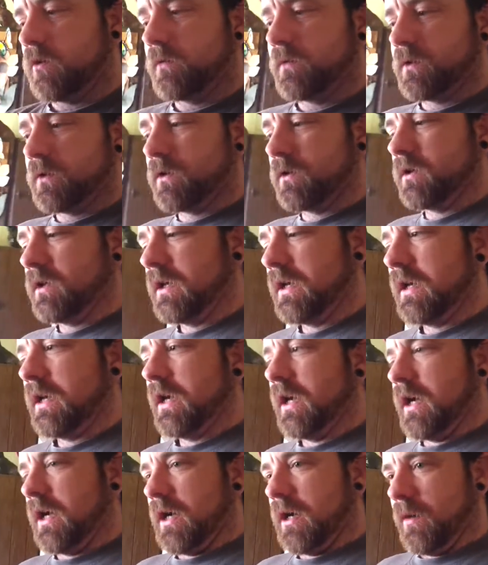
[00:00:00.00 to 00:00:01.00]
over
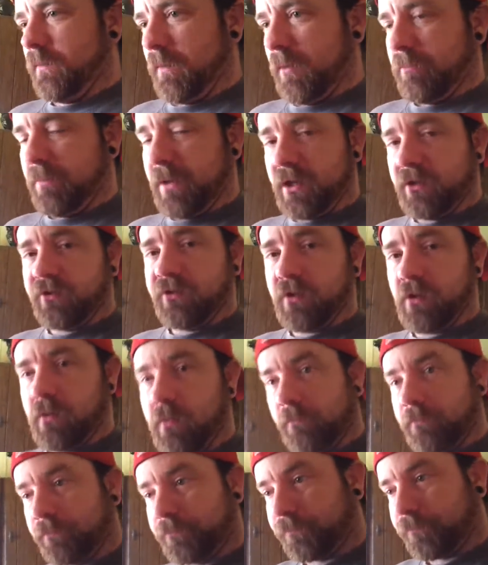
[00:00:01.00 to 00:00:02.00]
a base
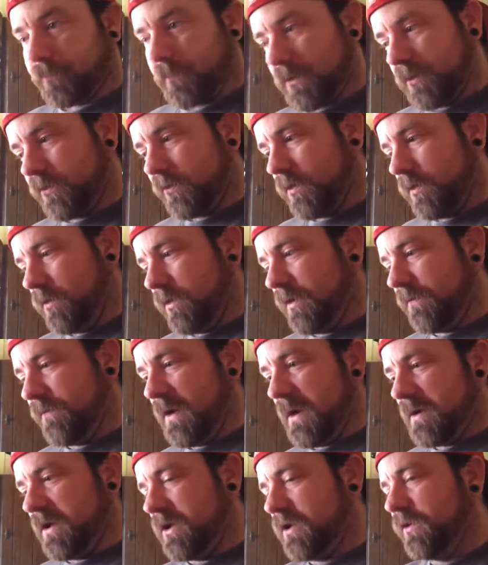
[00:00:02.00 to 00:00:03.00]
coat. So
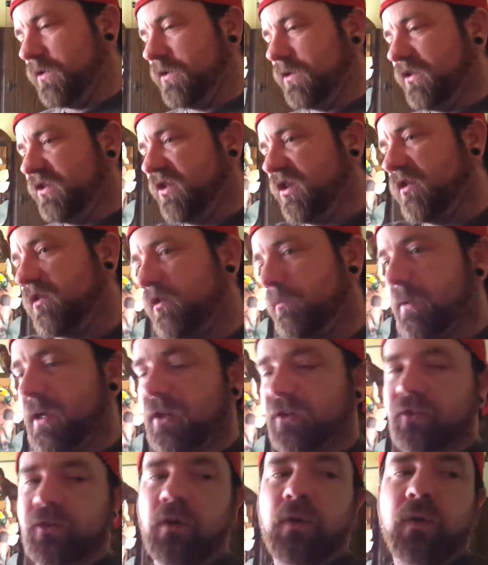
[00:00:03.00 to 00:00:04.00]
if I had used a silver
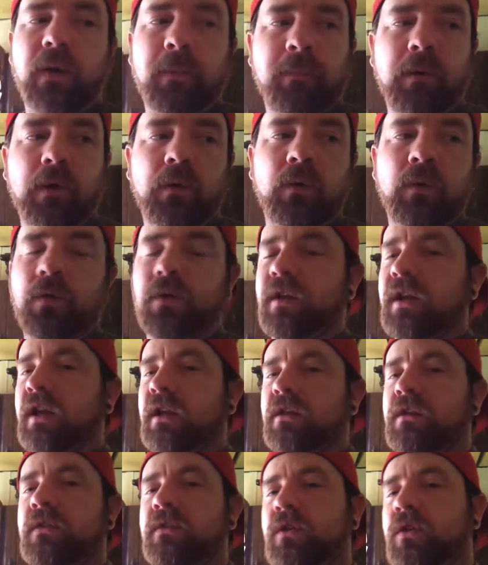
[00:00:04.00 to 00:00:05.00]
base coat, I probably wouldn't have
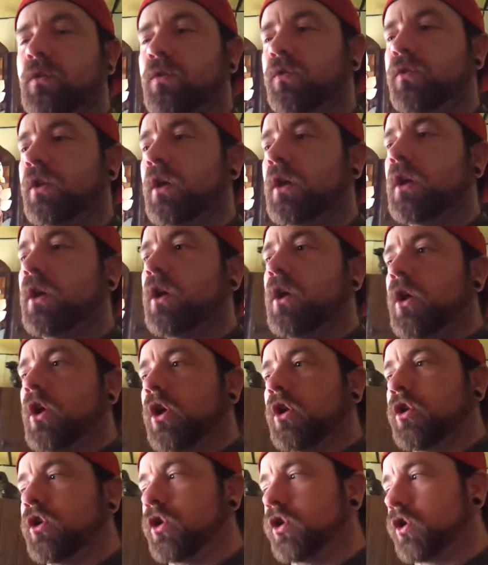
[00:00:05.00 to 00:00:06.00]
had to use
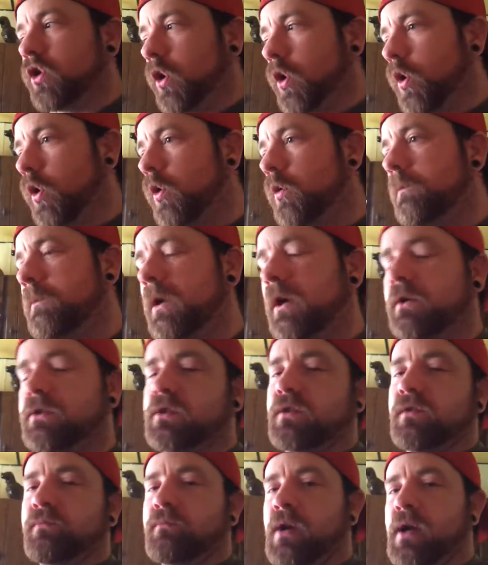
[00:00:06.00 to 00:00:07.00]
so
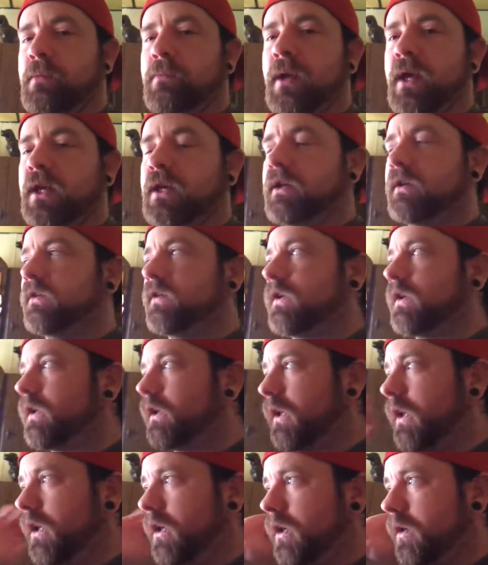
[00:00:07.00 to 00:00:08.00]
much of my paint
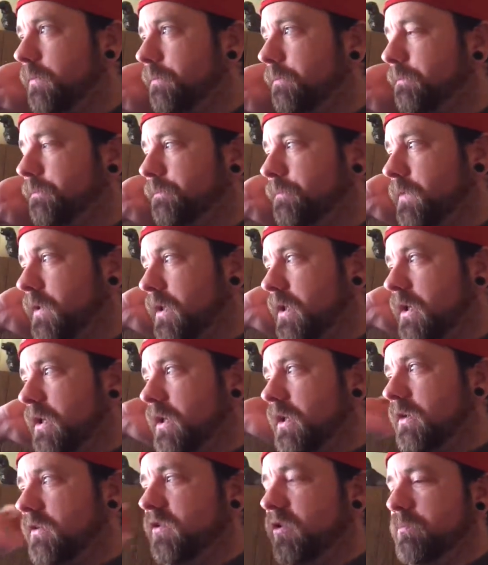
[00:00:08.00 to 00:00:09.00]

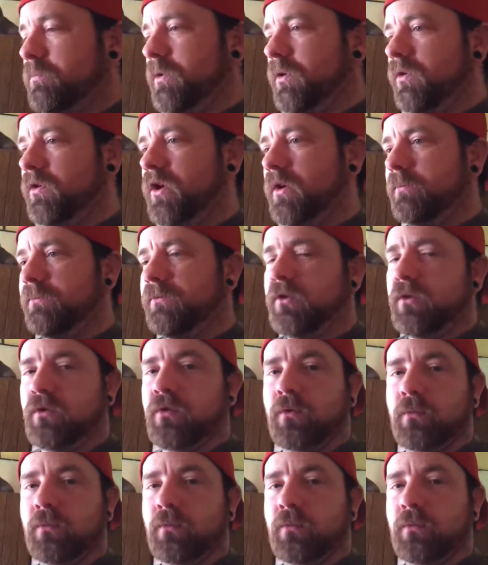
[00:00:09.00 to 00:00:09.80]
to build up to